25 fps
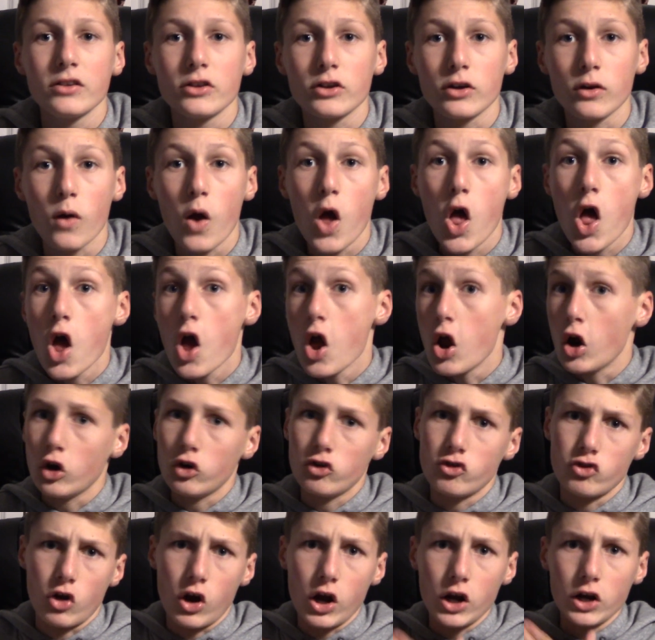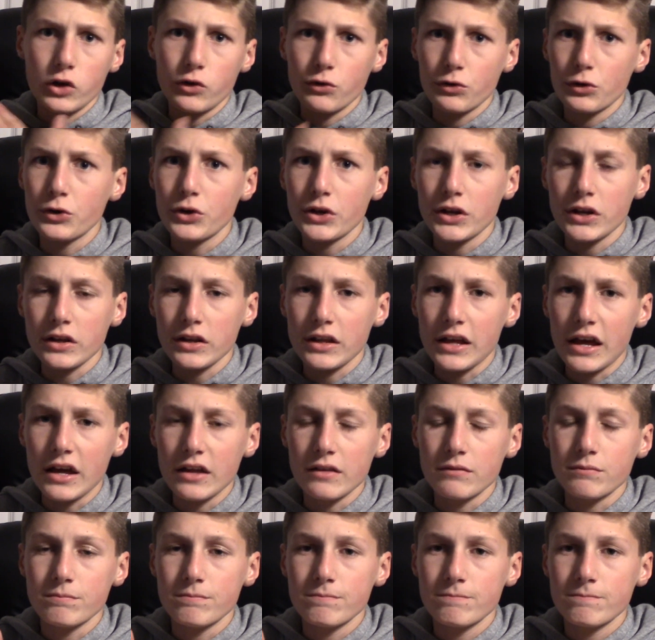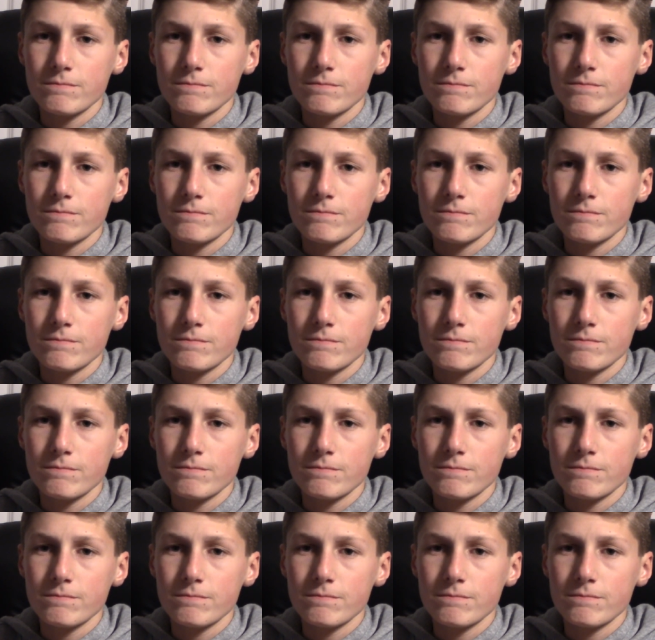You know, Jon Gruden getting